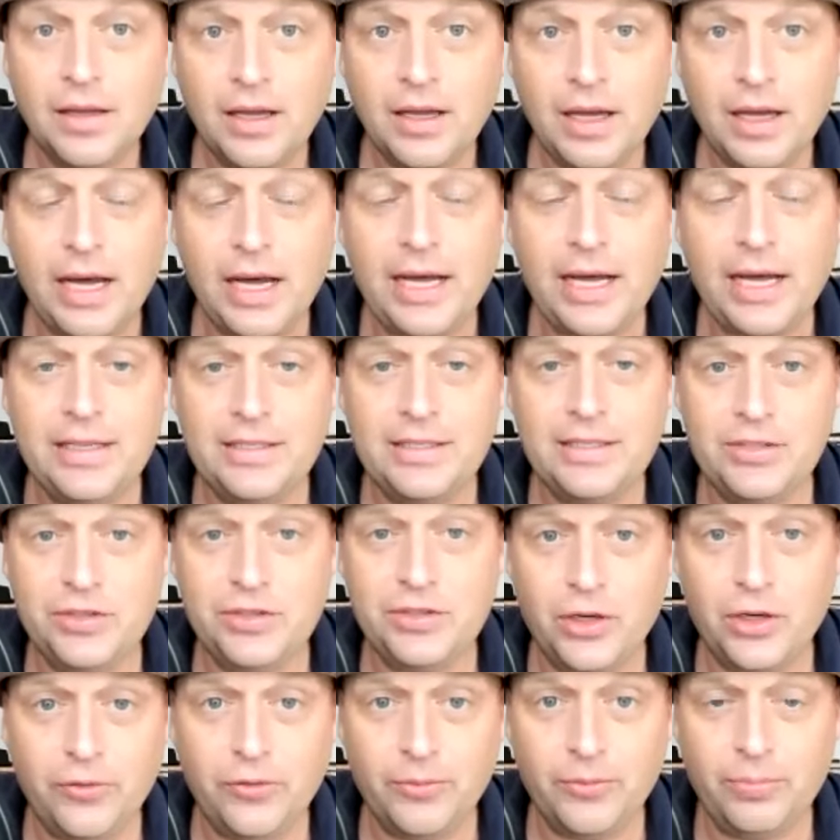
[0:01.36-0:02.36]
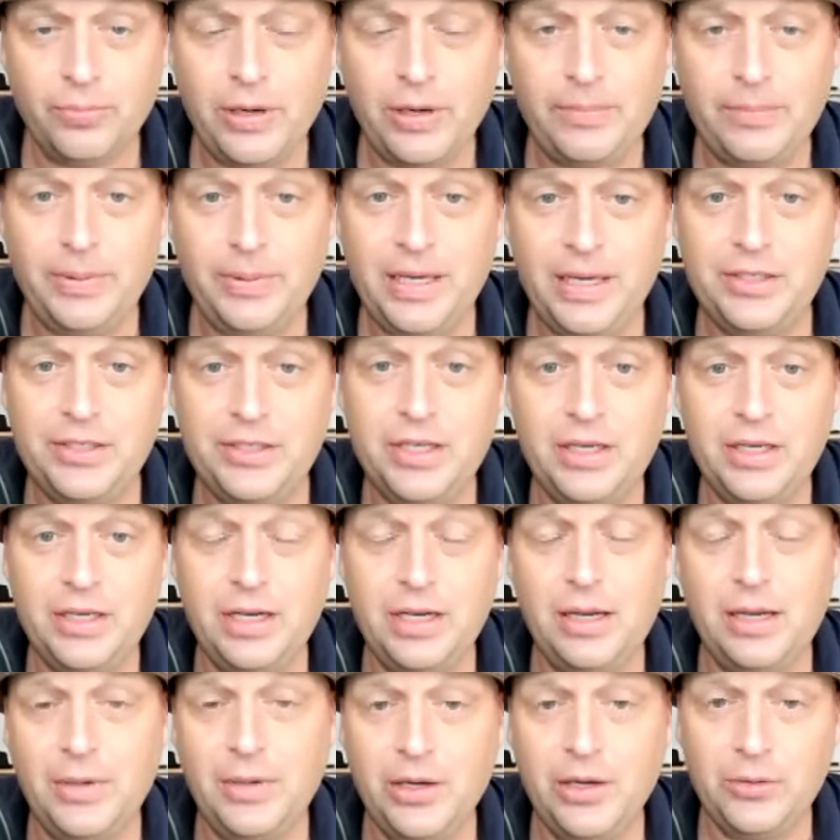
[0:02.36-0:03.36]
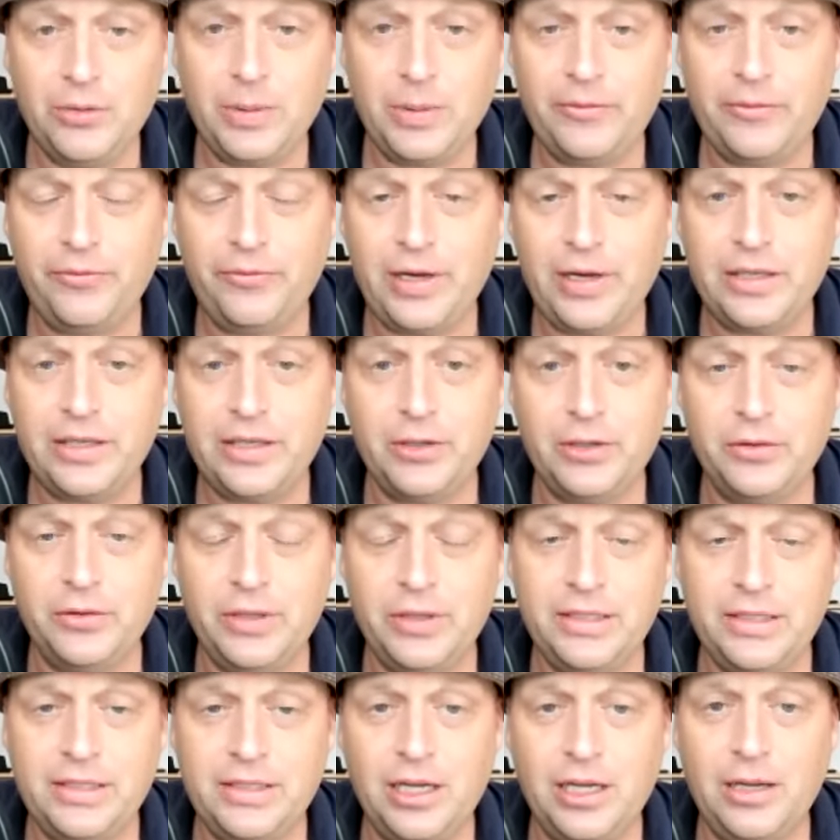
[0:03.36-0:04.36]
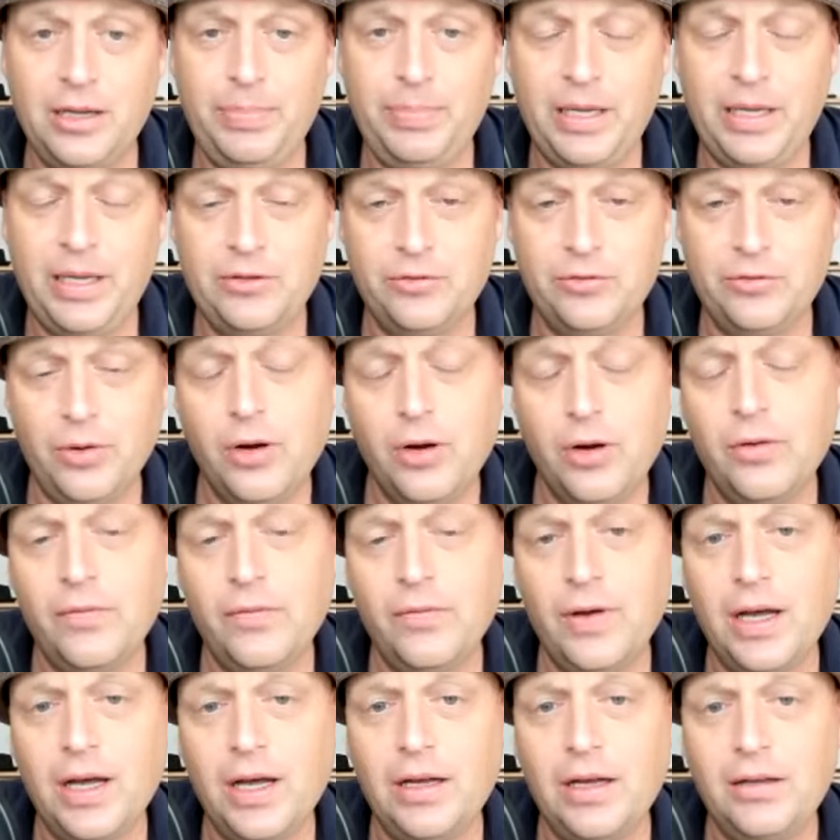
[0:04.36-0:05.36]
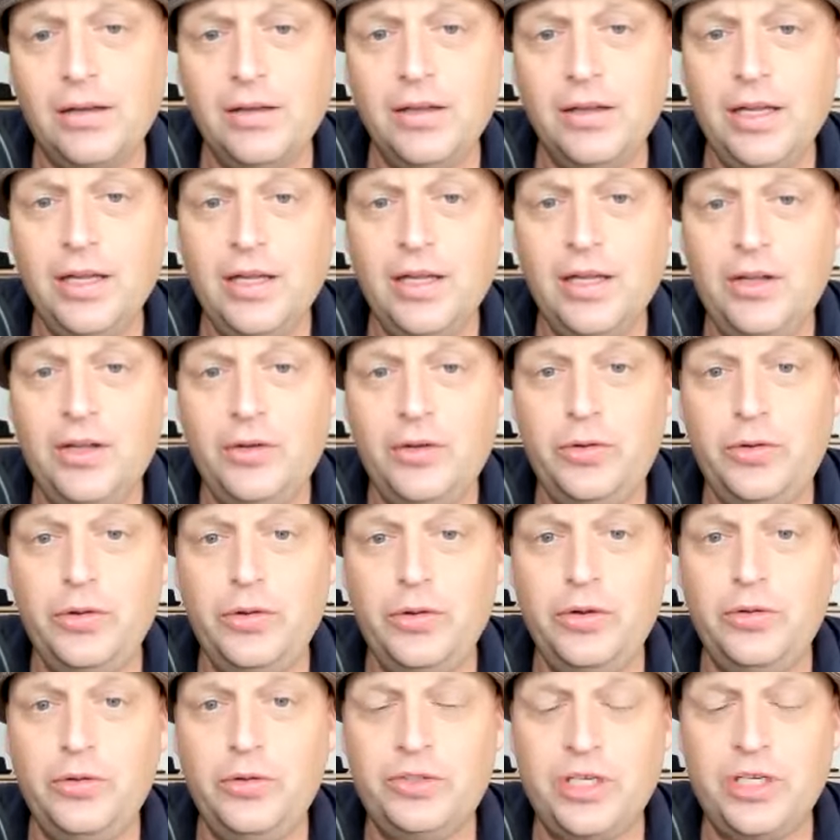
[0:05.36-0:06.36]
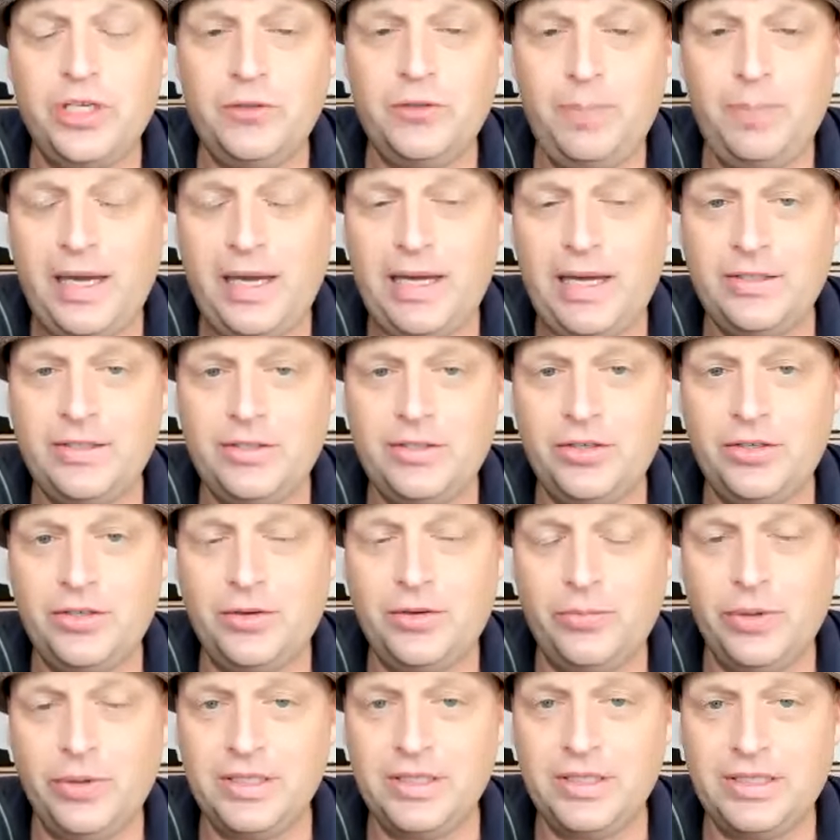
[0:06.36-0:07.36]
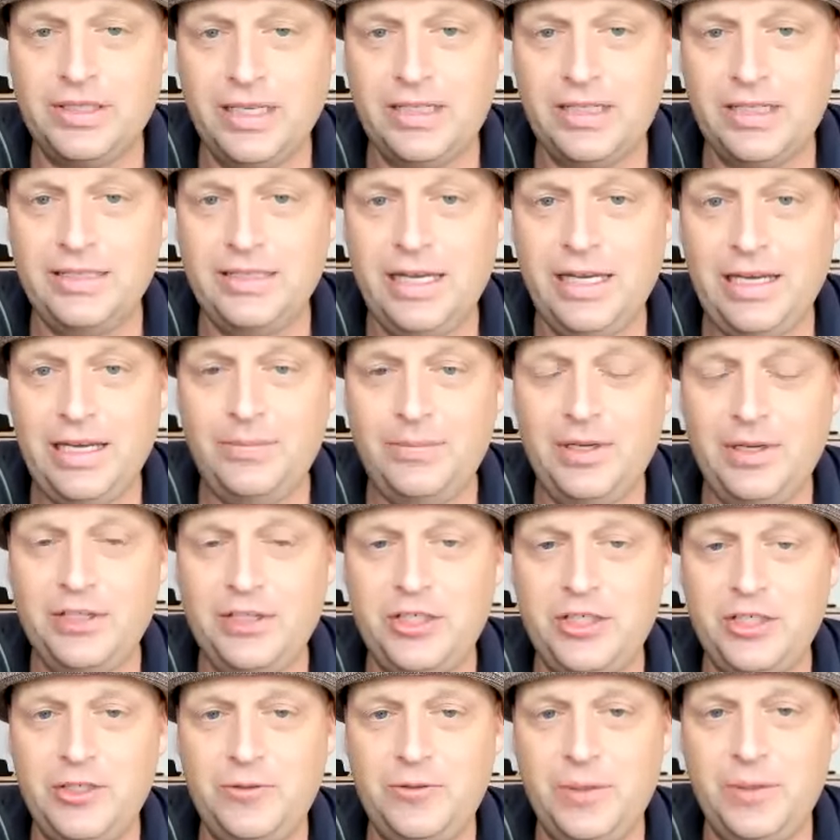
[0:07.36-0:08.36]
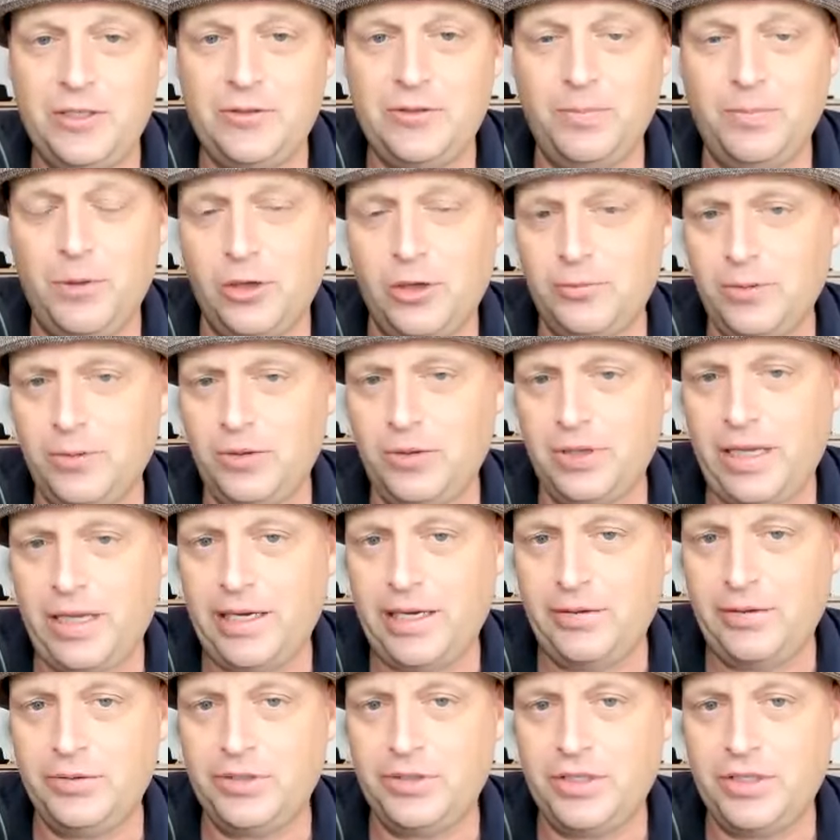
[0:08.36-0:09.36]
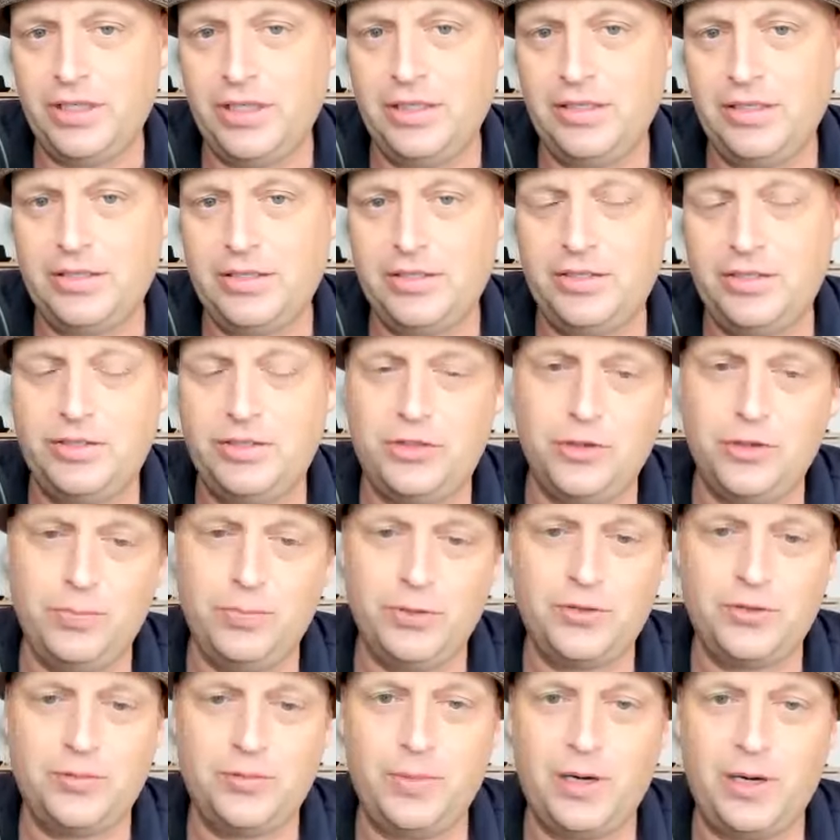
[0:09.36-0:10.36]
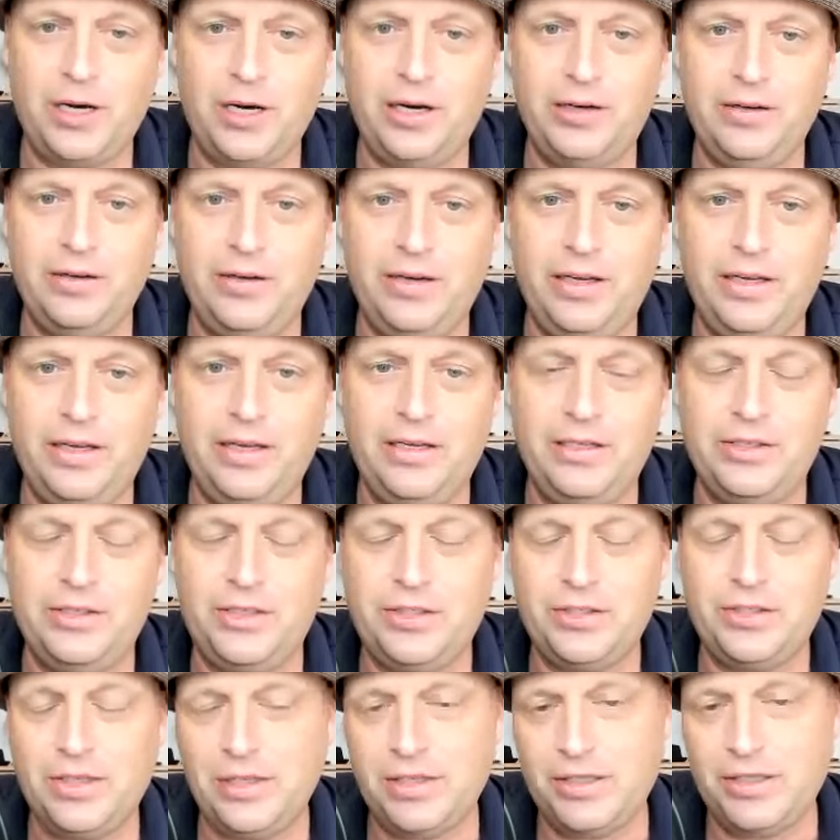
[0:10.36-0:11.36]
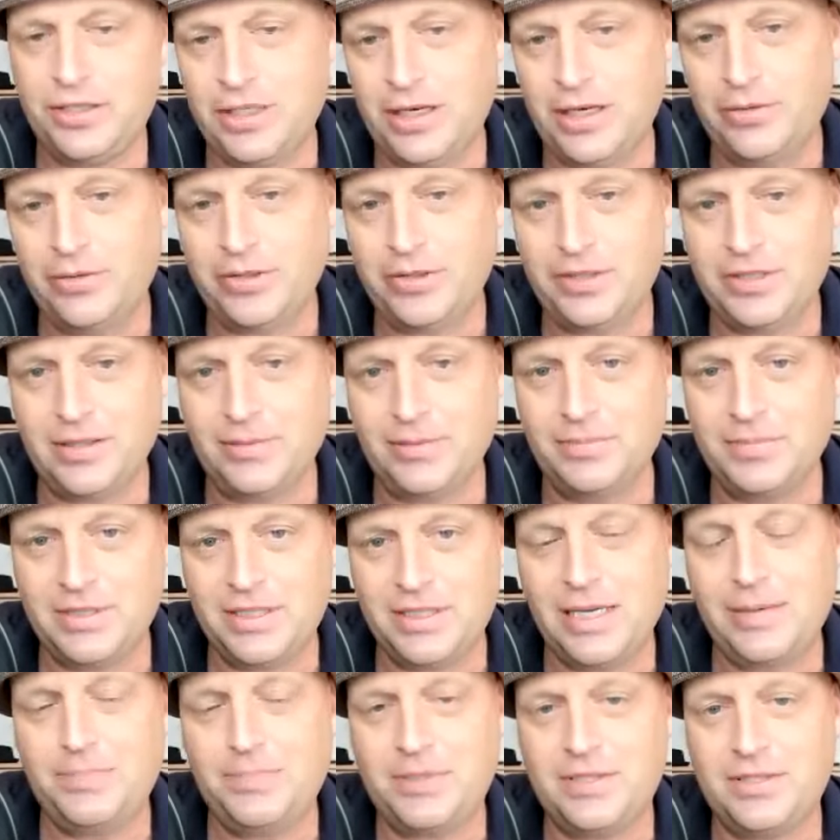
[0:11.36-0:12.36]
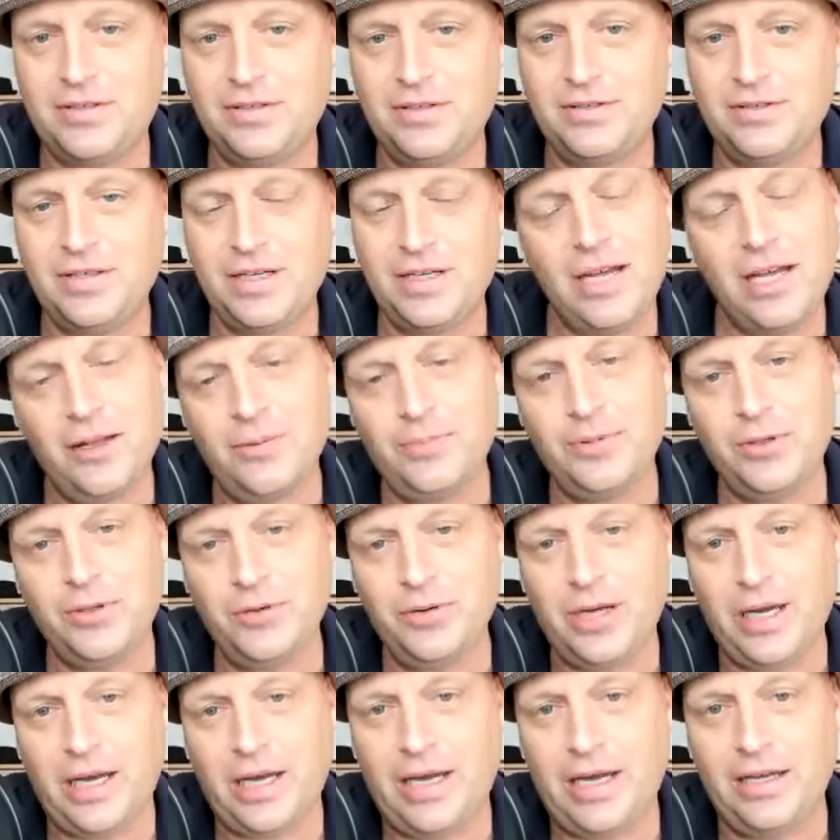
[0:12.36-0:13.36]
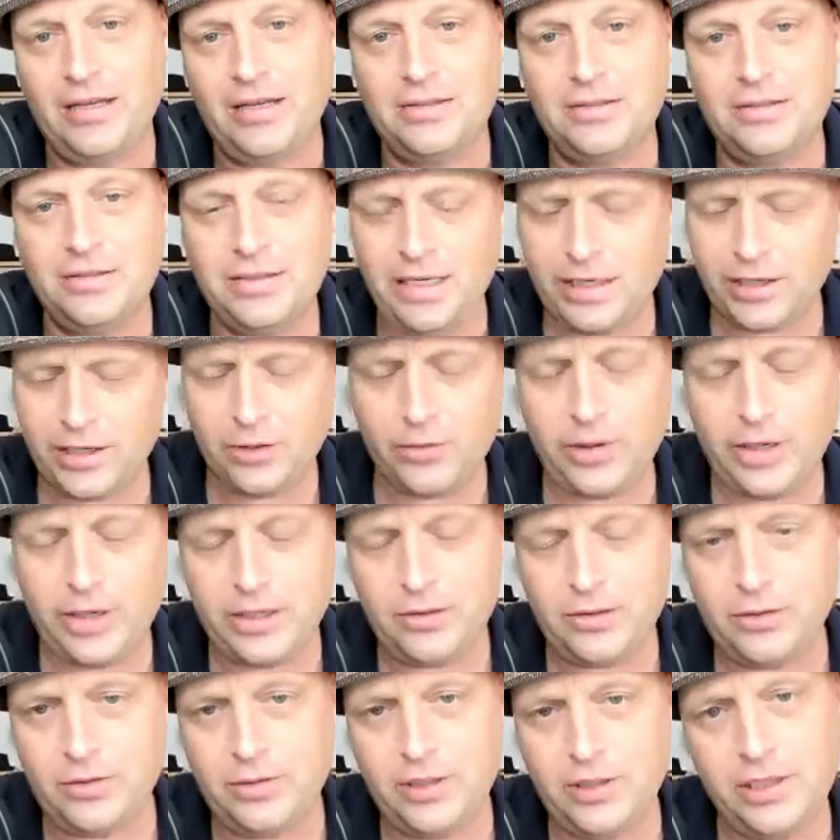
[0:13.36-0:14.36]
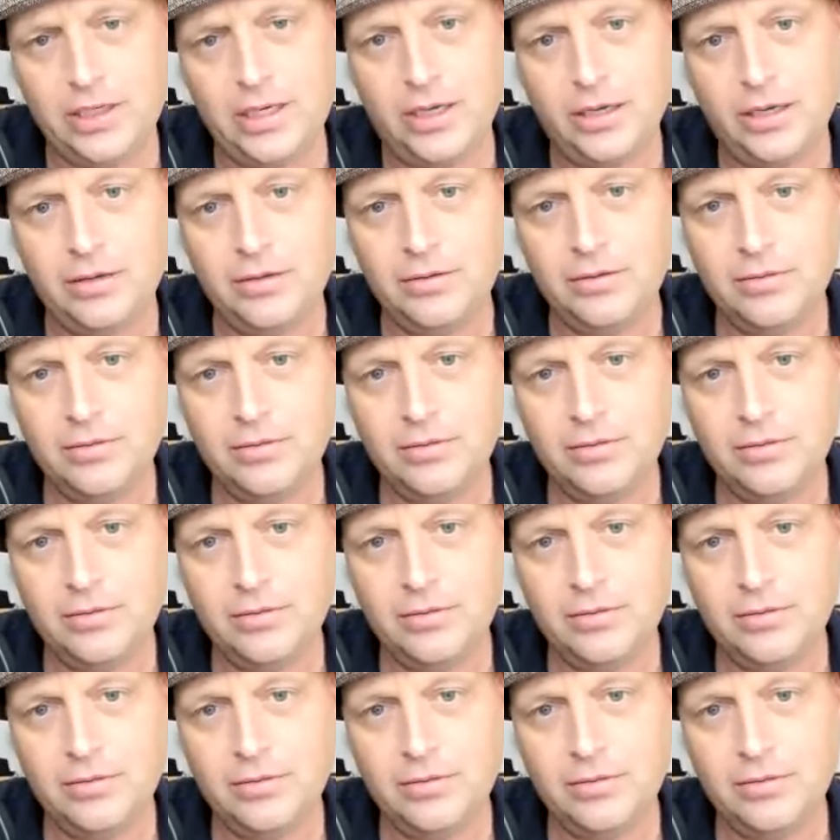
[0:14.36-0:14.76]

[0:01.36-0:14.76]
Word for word: Hi, this is Joe from Prep Agent. I'm here with my friend Lolita Petrova, who just passed her real estate exam, and she speaks multiple languages, and she's super smart, and she's going to share us some tips to help you guys. Take it away, Lolita.